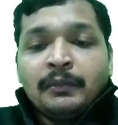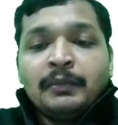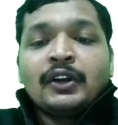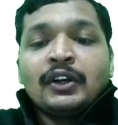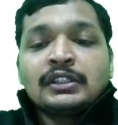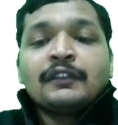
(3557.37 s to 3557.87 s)

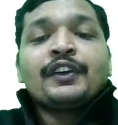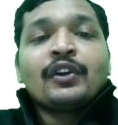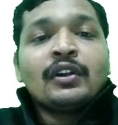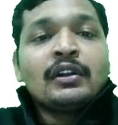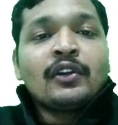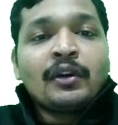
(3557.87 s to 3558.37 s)
because if at
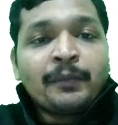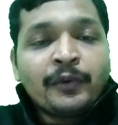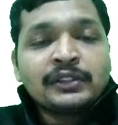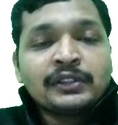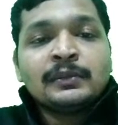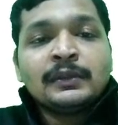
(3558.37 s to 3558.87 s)
all not
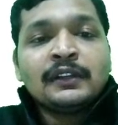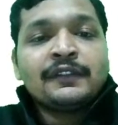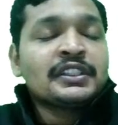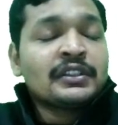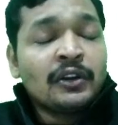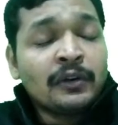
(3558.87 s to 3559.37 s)
possible, if
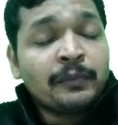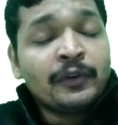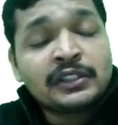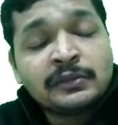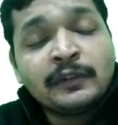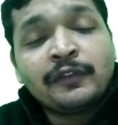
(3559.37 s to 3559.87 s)
it's not
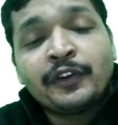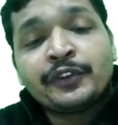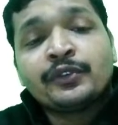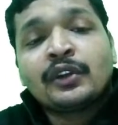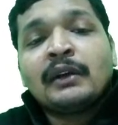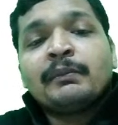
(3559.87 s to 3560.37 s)
possible for you
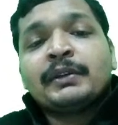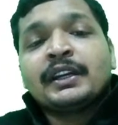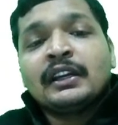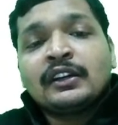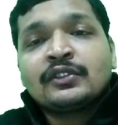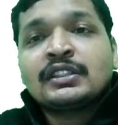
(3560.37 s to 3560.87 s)
to complete
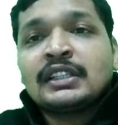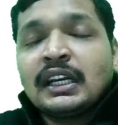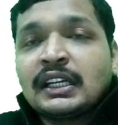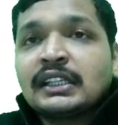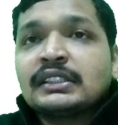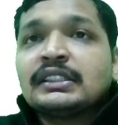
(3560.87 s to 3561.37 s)

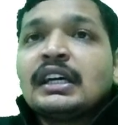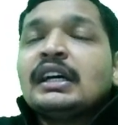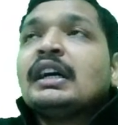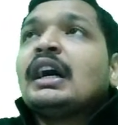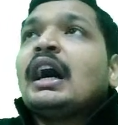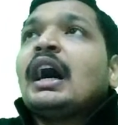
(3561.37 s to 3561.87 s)
electrostatics,
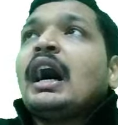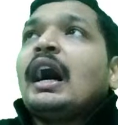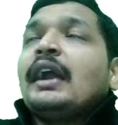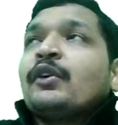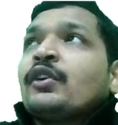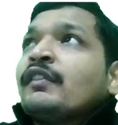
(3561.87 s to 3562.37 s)

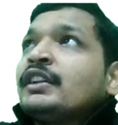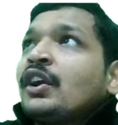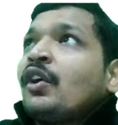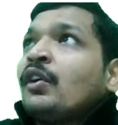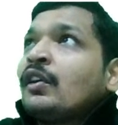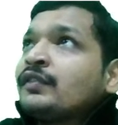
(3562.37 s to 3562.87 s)
I don't know whether
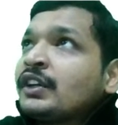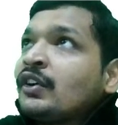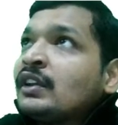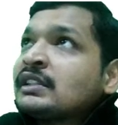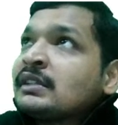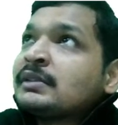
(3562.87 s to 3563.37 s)
all of the
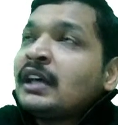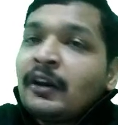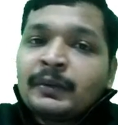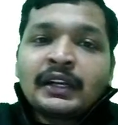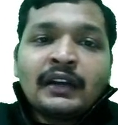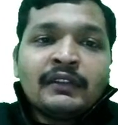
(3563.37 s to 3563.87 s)
concepts have
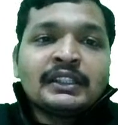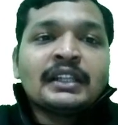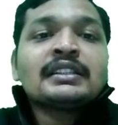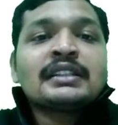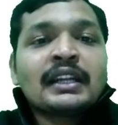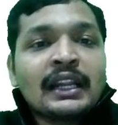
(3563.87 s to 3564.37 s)
been covered. There is
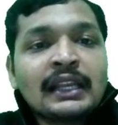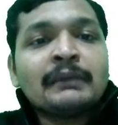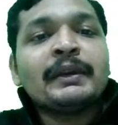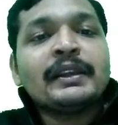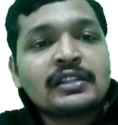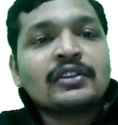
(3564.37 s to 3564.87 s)
a
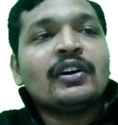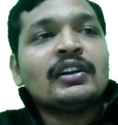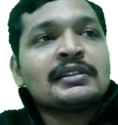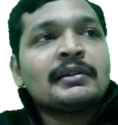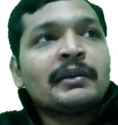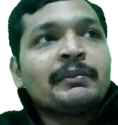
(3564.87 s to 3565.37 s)
ring-based
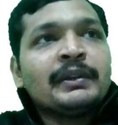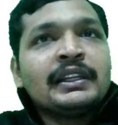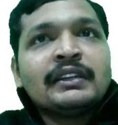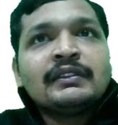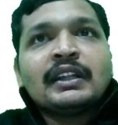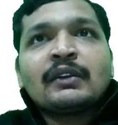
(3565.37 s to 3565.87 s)
concept, I
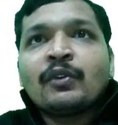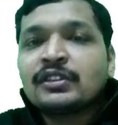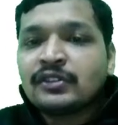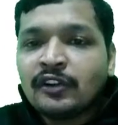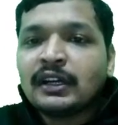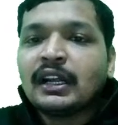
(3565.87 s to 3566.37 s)
believe, that was
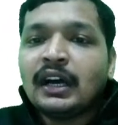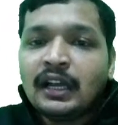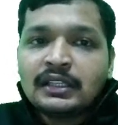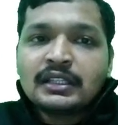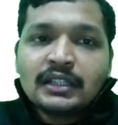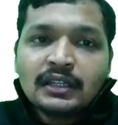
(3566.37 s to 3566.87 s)
not
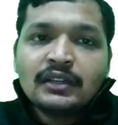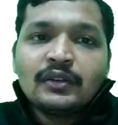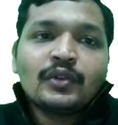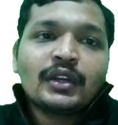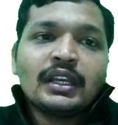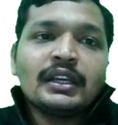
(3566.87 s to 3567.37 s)
asked.
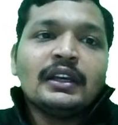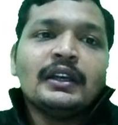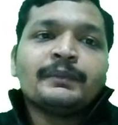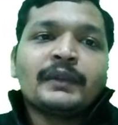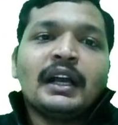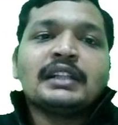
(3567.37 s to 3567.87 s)
Okay,
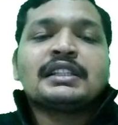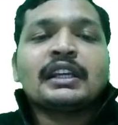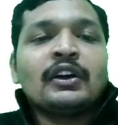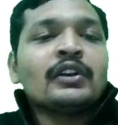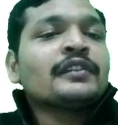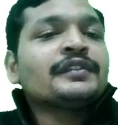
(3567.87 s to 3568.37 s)
check
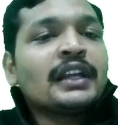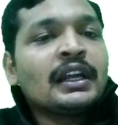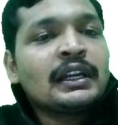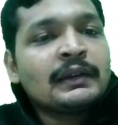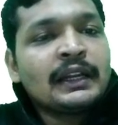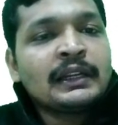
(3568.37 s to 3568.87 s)
out if there
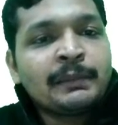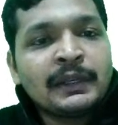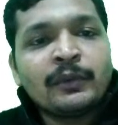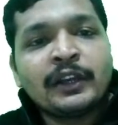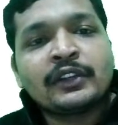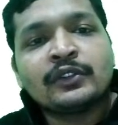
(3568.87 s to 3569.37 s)
are any
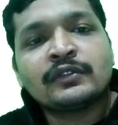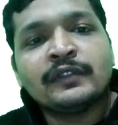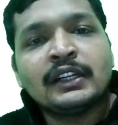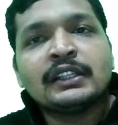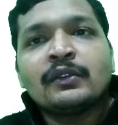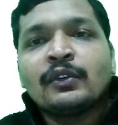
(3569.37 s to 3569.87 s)
PYQs where
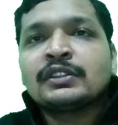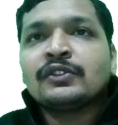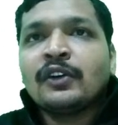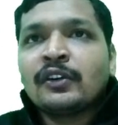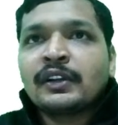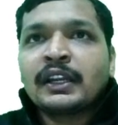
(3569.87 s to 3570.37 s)
there was
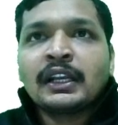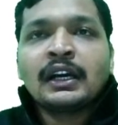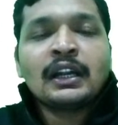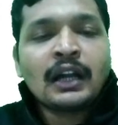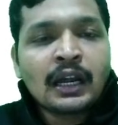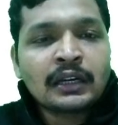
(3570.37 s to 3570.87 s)
not ring or
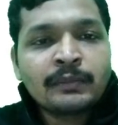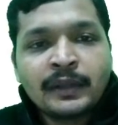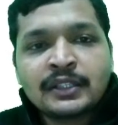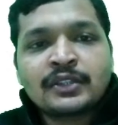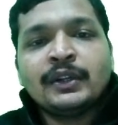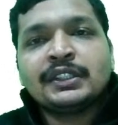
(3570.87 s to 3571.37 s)

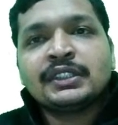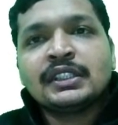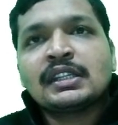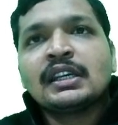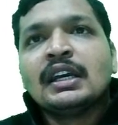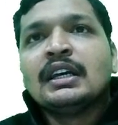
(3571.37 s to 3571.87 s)
arc-based questions.
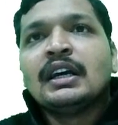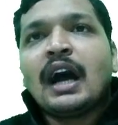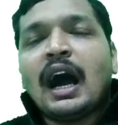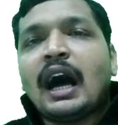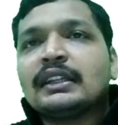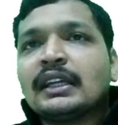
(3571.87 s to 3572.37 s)

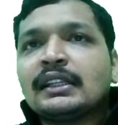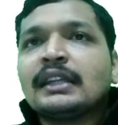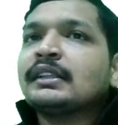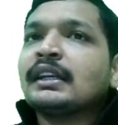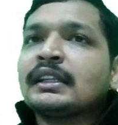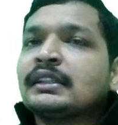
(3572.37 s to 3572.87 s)
Other than
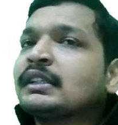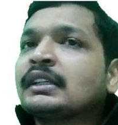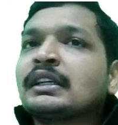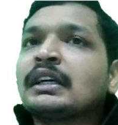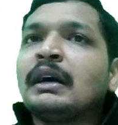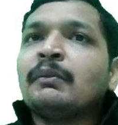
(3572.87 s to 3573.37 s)
that, I
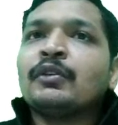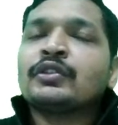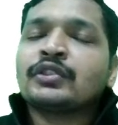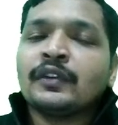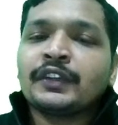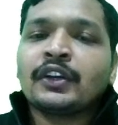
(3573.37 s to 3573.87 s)
think most
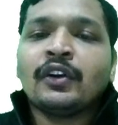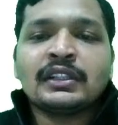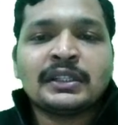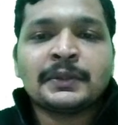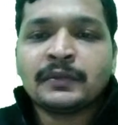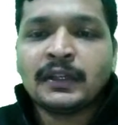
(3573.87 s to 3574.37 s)
of the
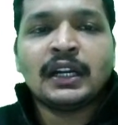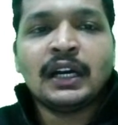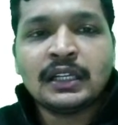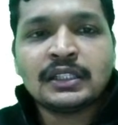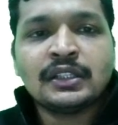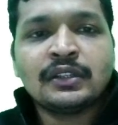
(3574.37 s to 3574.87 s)
concepts were
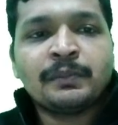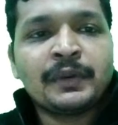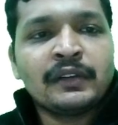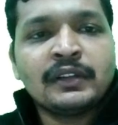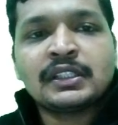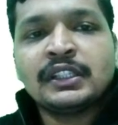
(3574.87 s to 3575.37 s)
asked in
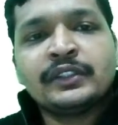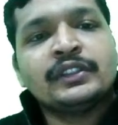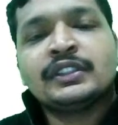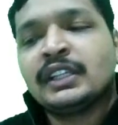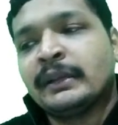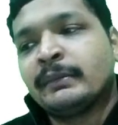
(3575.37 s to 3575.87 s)
previously in your
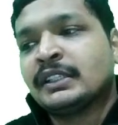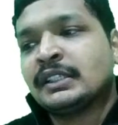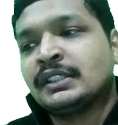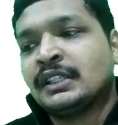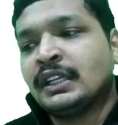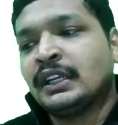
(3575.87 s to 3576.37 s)
JEE Mains and
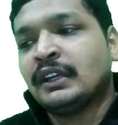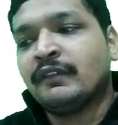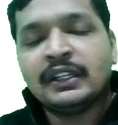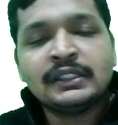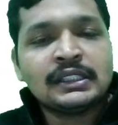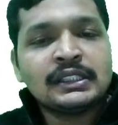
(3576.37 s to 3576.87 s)
JEE
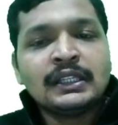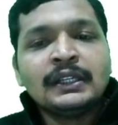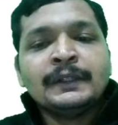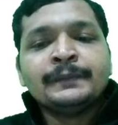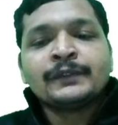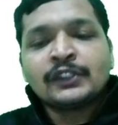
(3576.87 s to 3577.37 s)
Advanced.
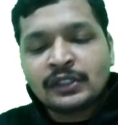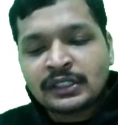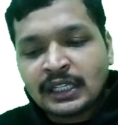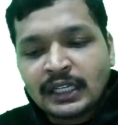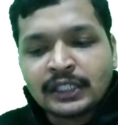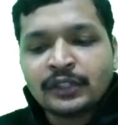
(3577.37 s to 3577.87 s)
So
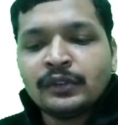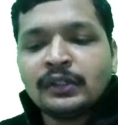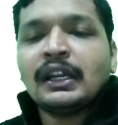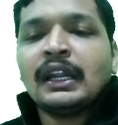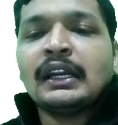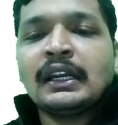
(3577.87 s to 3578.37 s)
stay tuned,
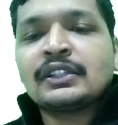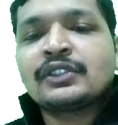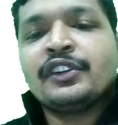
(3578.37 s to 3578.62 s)
and it's going